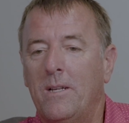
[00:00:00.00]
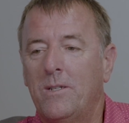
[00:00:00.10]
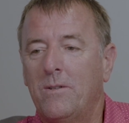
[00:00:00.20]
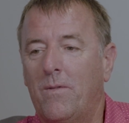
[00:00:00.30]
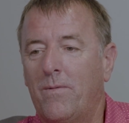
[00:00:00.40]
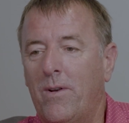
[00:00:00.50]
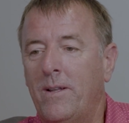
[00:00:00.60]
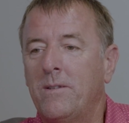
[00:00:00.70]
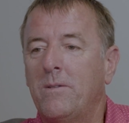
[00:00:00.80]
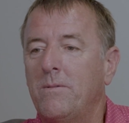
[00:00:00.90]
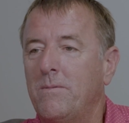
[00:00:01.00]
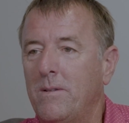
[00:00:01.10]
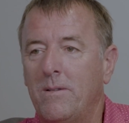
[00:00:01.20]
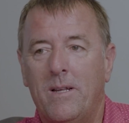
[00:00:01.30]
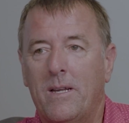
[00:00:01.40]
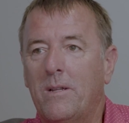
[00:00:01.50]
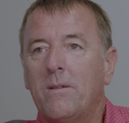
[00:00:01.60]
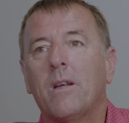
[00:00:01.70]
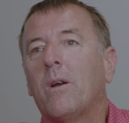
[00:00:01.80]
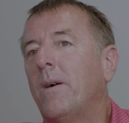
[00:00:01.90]
She's got friends who
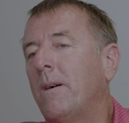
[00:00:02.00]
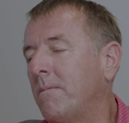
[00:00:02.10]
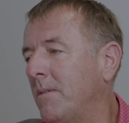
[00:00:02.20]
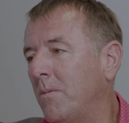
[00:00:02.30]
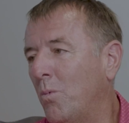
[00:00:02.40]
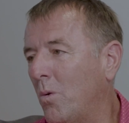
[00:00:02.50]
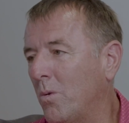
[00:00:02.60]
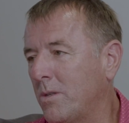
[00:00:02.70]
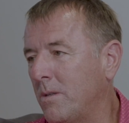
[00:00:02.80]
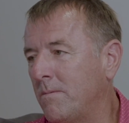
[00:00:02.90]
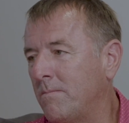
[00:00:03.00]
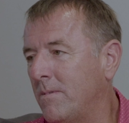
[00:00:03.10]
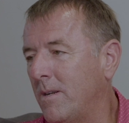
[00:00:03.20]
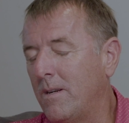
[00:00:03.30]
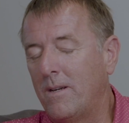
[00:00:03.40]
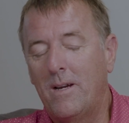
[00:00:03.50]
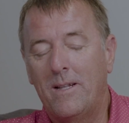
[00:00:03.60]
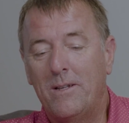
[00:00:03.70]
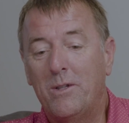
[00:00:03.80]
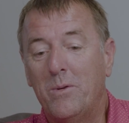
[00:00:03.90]
they go out on their walks and
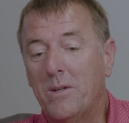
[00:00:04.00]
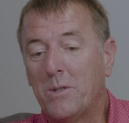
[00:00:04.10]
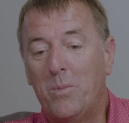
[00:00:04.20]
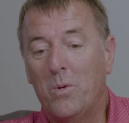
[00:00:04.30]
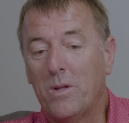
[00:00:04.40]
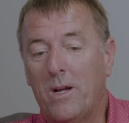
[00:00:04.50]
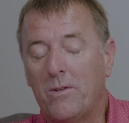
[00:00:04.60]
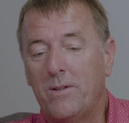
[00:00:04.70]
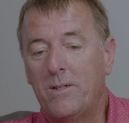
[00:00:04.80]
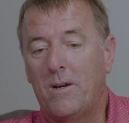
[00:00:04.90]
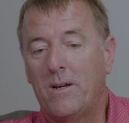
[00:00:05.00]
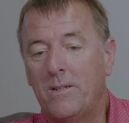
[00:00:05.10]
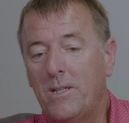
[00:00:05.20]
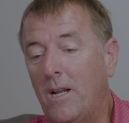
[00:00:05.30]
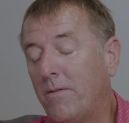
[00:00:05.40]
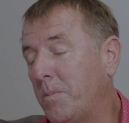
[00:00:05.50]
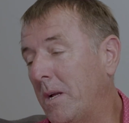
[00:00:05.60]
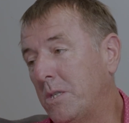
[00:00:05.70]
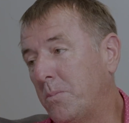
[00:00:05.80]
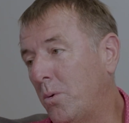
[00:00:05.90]
they do explore the countryside, and she loves
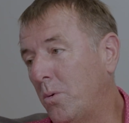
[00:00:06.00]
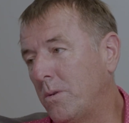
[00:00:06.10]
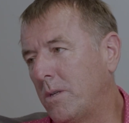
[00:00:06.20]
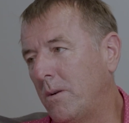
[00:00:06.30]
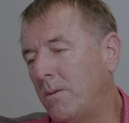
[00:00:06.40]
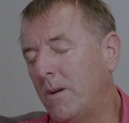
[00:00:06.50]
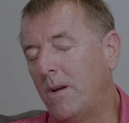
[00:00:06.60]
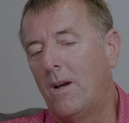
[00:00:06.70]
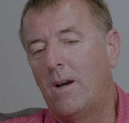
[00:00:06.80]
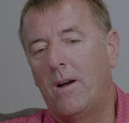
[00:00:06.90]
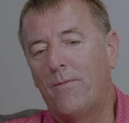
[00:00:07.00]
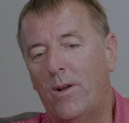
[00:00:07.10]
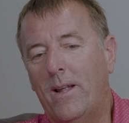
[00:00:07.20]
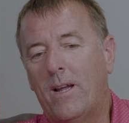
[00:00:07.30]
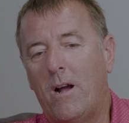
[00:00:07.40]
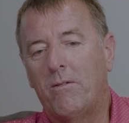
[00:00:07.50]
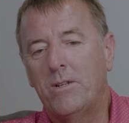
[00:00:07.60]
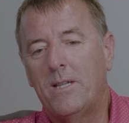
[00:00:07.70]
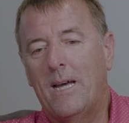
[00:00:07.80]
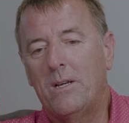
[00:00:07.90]
playing sport. So I've really
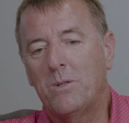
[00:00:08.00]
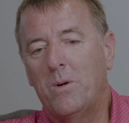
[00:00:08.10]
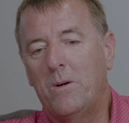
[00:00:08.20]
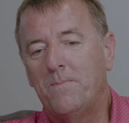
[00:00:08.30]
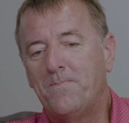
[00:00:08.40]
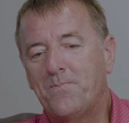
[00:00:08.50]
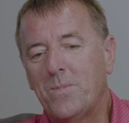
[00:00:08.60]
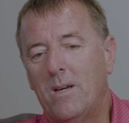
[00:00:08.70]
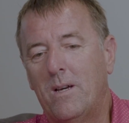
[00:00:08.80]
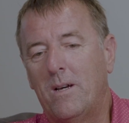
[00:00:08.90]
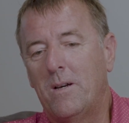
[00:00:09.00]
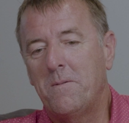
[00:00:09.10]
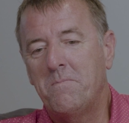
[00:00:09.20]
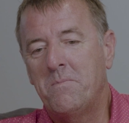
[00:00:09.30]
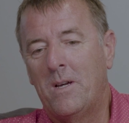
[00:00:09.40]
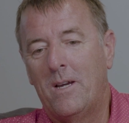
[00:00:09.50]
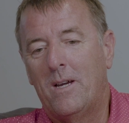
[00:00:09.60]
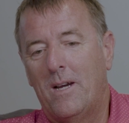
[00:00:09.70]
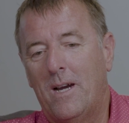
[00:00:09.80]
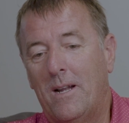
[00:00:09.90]
encouraged that as well.
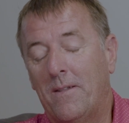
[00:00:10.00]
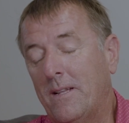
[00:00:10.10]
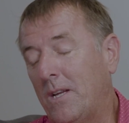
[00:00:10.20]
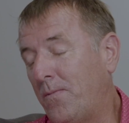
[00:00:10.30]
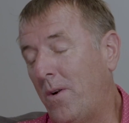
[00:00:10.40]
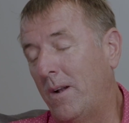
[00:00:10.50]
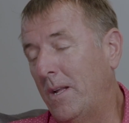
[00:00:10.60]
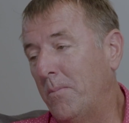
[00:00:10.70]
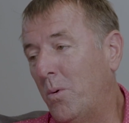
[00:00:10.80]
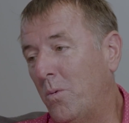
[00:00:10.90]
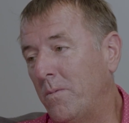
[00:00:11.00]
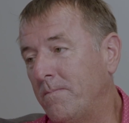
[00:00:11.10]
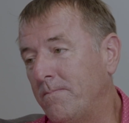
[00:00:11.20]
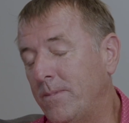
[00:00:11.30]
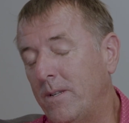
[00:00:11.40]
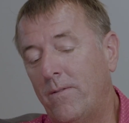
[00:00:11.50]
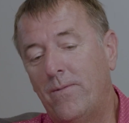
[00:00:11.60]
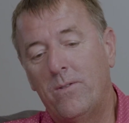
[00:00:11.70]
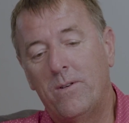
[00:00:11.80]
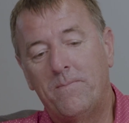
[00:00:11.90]
And I think that's vitally important,
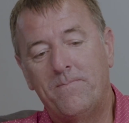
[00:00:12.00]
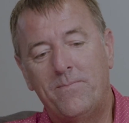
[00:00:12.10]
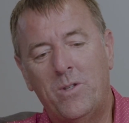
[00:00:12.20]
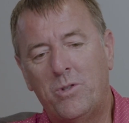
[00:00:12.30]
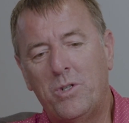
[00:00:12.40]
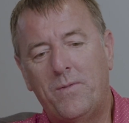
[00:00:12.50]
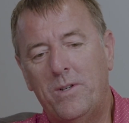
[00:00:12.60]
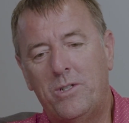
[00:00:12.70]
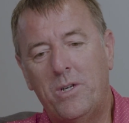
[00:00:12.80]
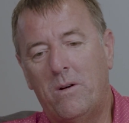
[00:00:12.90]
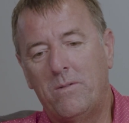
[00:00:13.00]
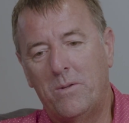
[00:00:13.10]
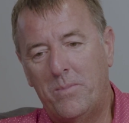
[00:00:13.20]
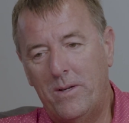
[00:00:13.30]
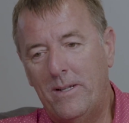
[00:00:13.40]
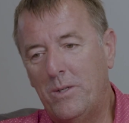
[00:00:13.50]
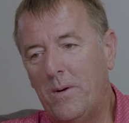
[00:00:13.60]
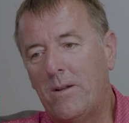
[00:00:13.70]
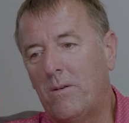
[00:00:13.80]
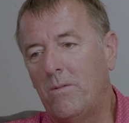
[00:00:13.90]
for not just for your childhood but
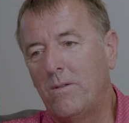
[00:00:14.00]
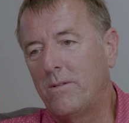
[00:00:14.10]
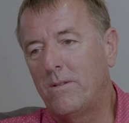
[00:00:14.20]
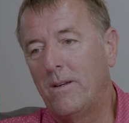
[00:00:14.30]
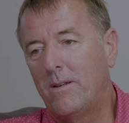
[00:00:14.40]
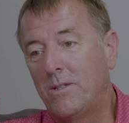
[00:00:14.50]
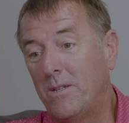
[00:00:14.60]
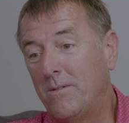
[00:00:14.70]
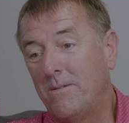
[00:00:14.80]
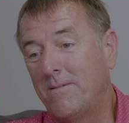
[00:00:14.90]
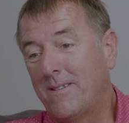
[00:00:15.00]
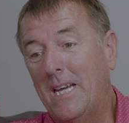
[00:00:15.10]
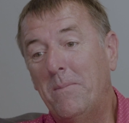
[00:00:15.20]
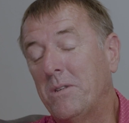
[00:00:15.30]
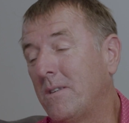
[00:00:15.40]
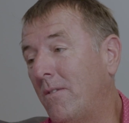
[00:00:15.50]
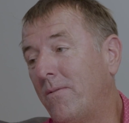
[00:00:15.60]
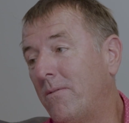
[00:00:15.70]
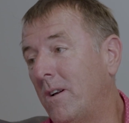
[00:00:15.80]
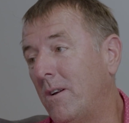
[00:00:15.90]
into adulthood, to keep
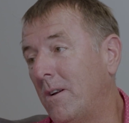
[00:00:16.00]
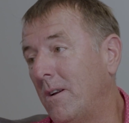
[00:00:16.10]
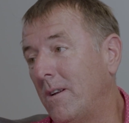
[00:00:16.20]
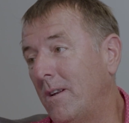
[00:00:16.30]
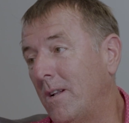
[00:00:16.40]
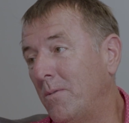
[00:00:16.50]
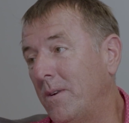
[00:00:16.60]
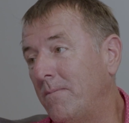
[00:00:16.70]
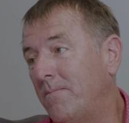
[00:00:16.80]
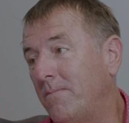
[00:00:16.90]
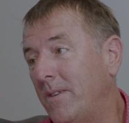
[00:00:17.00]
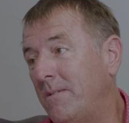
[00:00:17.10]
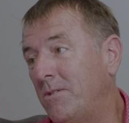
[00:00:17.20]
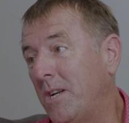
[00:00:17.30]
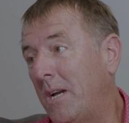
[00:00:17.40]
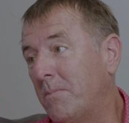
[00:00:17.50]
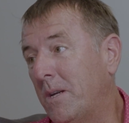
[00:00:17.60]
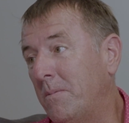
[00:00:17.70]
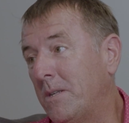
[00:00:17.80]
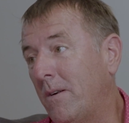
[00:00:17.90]
yourself, in shape,
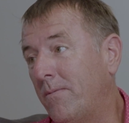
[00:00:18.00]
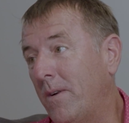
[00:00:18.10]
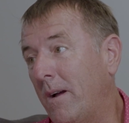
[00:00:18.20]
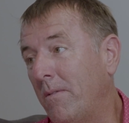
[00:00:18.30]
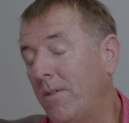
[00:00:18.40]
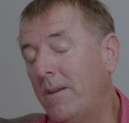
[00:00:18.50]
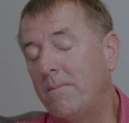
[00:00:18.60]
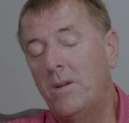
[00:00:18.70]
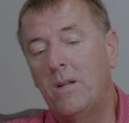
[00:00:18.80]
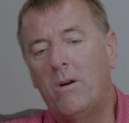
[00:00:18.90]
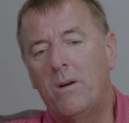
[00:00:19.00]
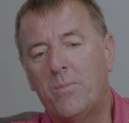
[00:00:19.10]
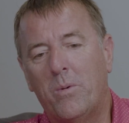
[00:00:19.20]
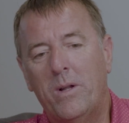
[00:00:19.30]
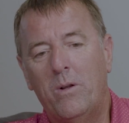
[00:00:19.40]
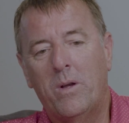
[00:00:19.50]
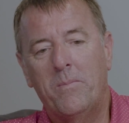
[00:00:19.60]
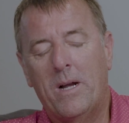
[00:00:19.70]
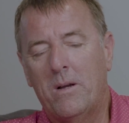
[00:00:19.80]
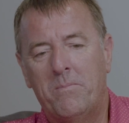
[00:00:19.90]
keep yourself healthy. I probably,
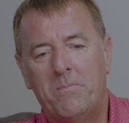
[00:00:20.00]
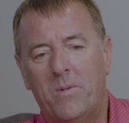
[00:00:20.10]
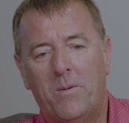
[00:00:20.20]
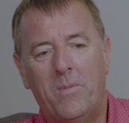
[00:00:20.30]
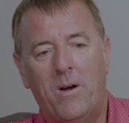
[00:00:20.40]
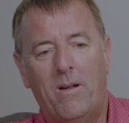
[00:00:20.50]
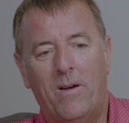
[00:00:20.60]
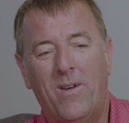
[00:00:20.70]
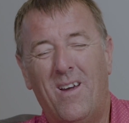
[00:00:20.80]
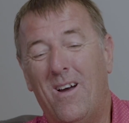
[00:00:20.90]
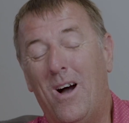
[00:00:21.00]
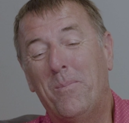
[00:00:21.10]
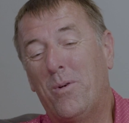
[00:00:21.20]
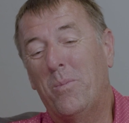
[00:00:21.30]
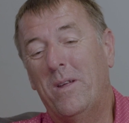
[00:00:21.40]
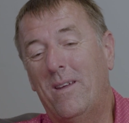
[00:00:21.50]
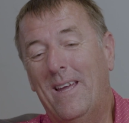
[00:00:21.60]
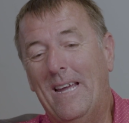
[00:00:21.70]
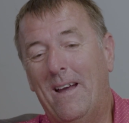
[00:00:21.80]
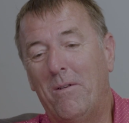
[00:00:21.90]
looking back on my life, I probably
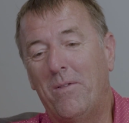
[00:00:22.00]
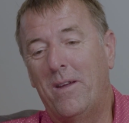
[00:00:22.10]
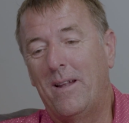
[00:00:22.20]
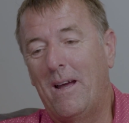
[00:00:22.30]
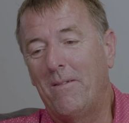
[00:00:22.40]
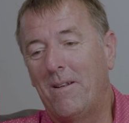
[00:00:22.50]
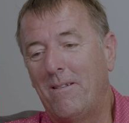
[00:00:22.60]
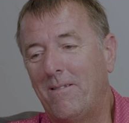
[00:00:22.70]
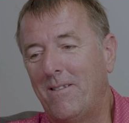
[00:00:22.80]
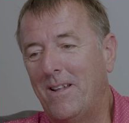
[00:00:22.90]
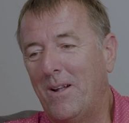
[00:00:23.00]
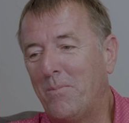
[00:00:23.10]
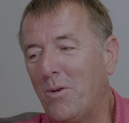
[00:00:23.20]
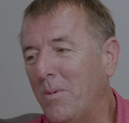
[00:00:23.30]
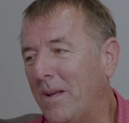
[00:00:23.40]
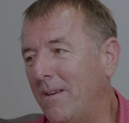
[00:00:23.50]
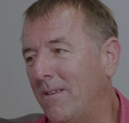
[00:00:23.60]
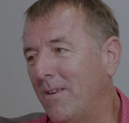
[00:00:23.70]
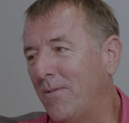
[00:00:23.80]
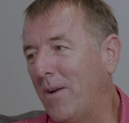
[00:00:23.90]
eat healthier now than I probably
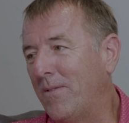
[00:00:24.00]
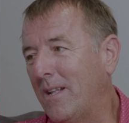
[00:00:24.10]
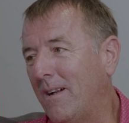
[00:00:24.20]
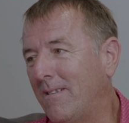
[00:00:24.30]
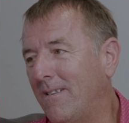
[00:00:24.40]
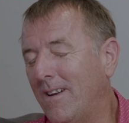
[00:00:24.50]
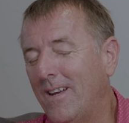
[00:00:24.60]
have ever done.